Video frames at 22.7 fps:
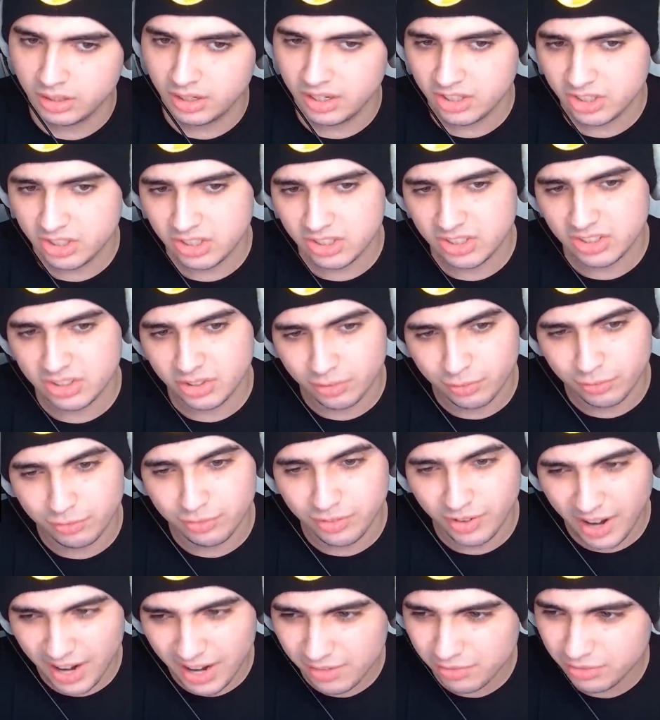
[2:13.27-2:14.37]
She
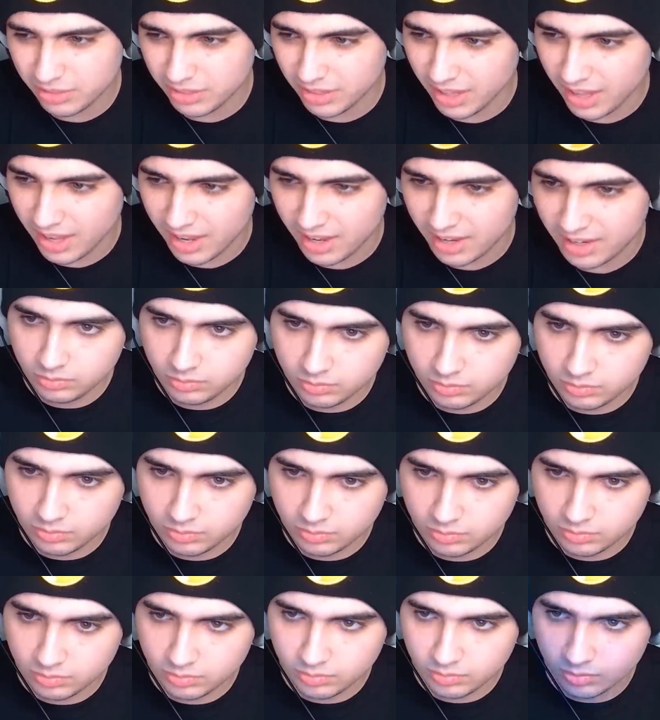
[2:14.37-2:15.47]
survived that.
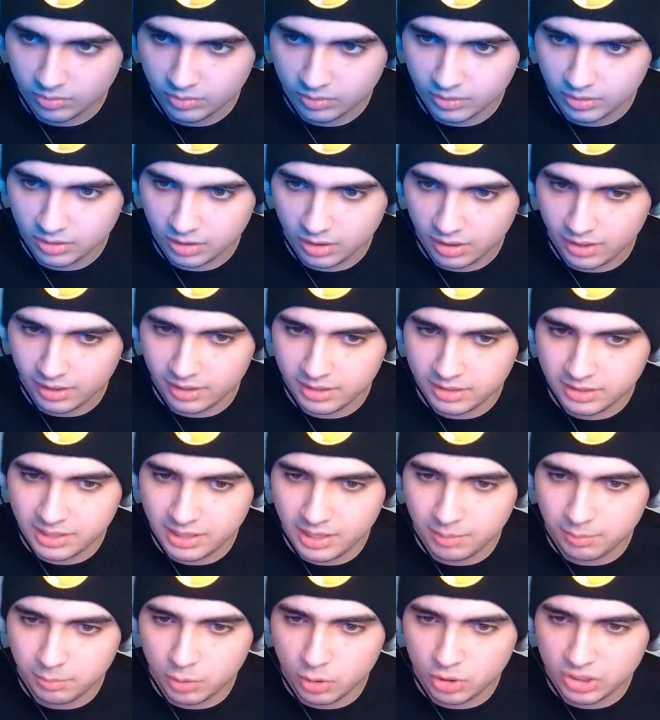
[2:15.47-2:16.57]
I didn't
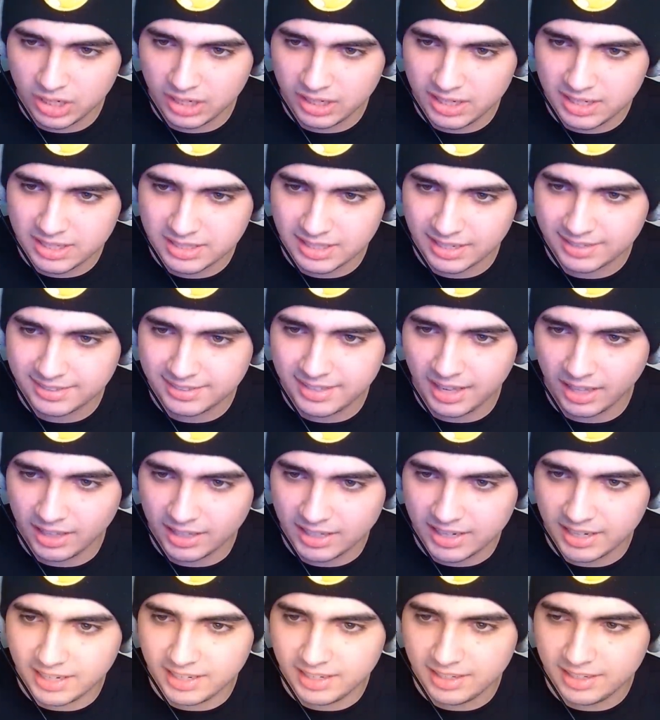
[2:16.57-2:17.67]
see him use any of his like
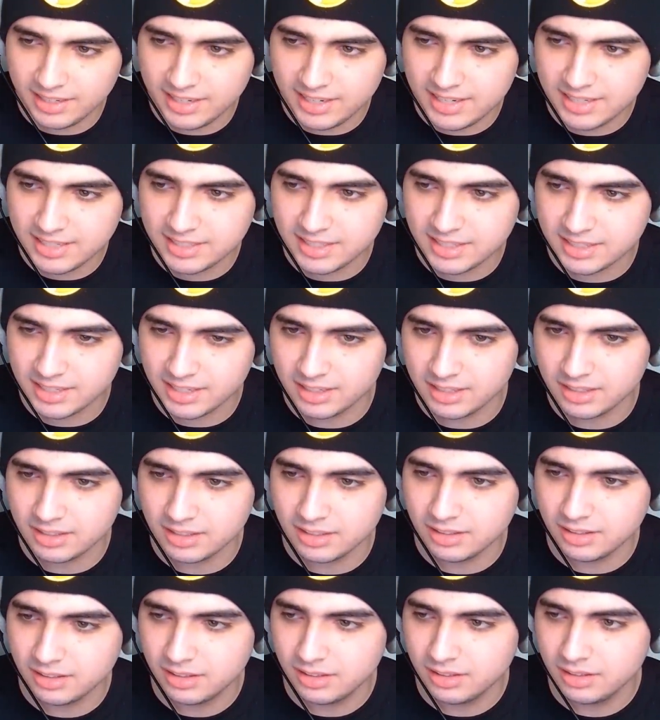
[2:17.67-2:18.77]
telekinesis and
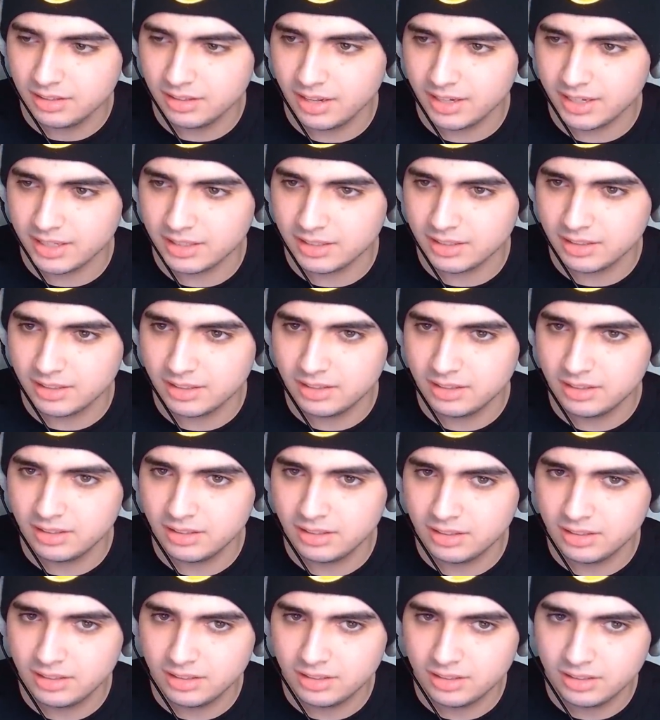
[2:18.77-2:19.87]
like
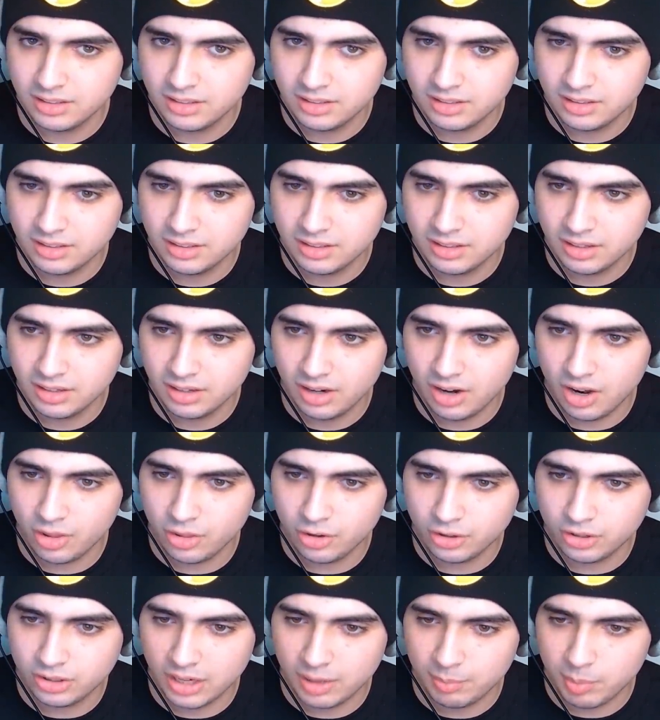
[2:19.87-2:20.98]

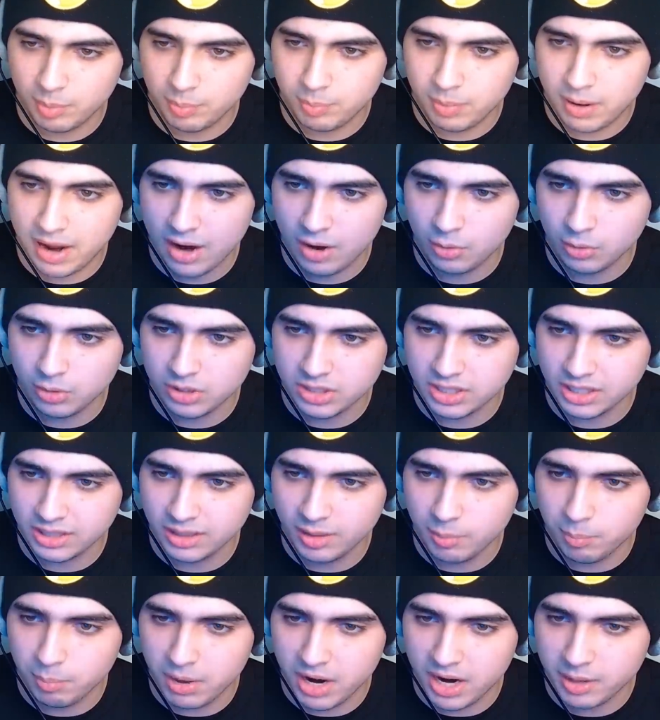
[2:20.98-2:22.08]
other type of powers, like
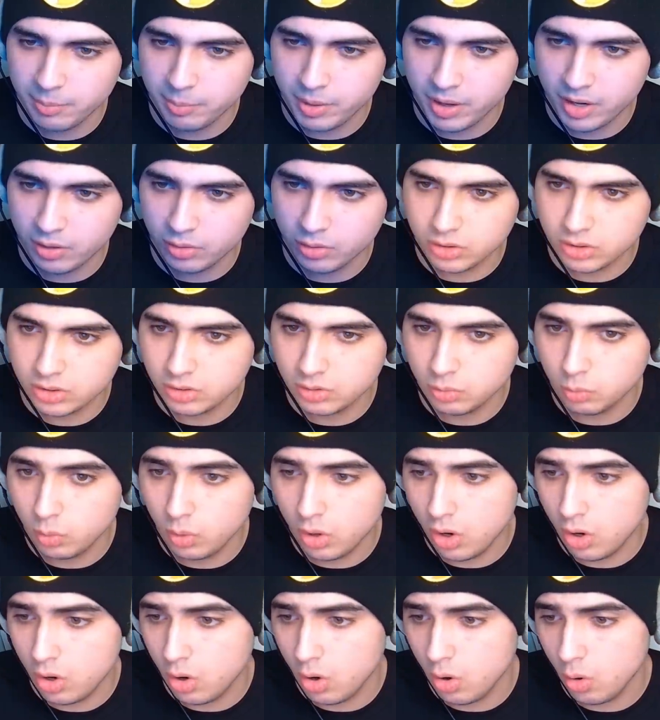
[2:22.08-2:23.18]
the mind powers.
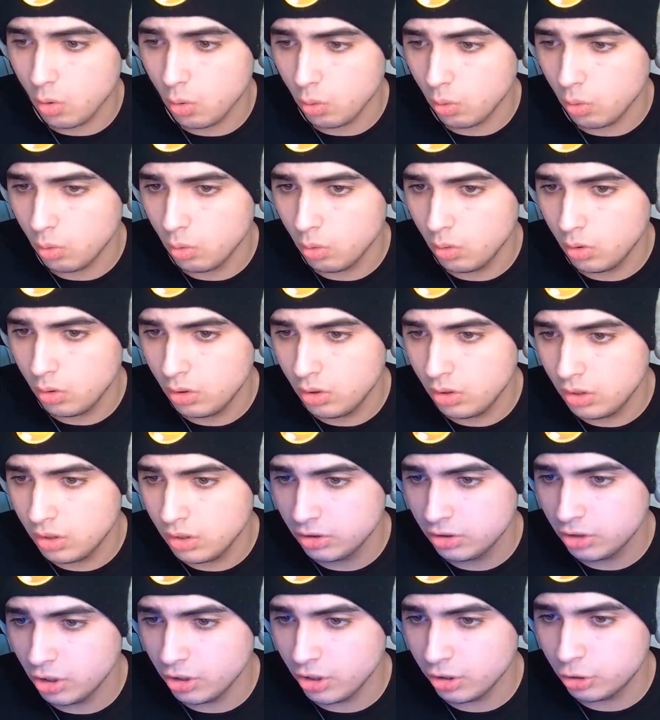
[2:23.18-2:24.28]
Whoa!
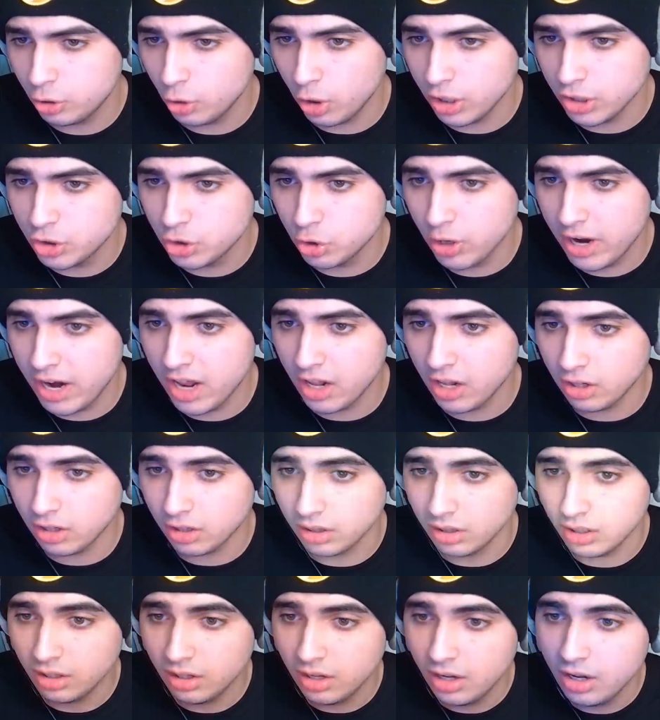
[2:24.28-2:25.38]
Turn it to a drill.
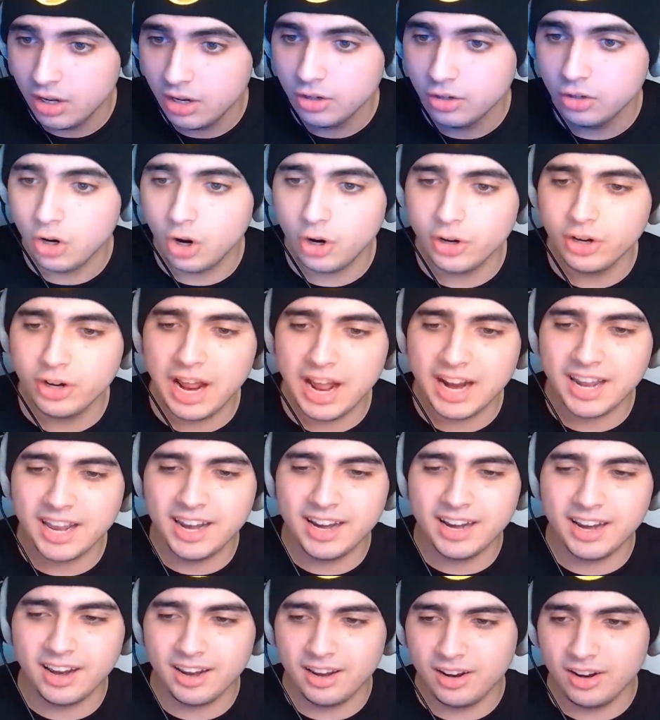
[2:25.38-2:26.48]
No, you're not
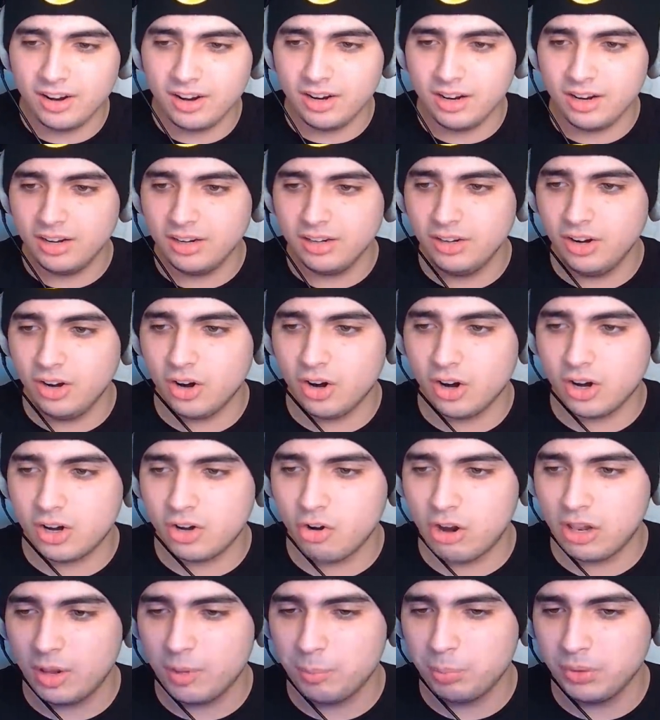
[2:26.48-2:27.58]
getting it. No,
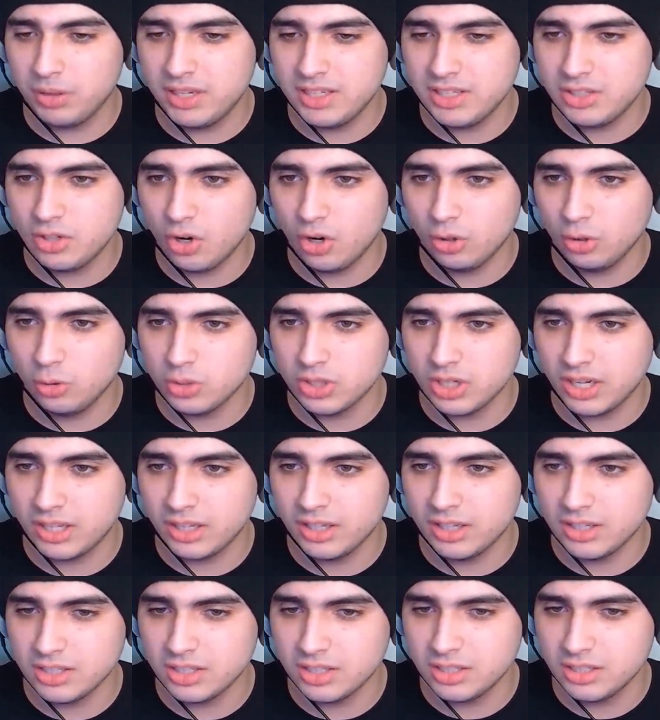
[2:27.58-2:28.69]
Krillin, please don't lose like
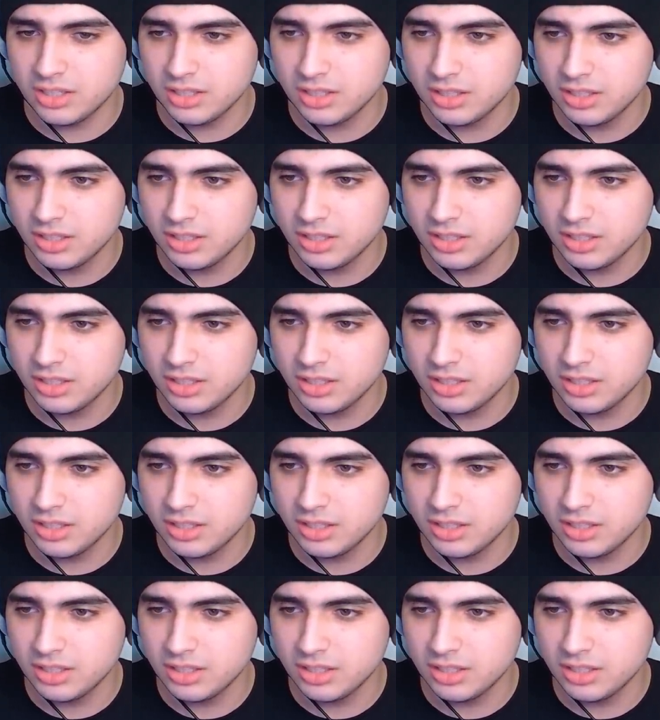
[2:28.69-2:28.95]
this.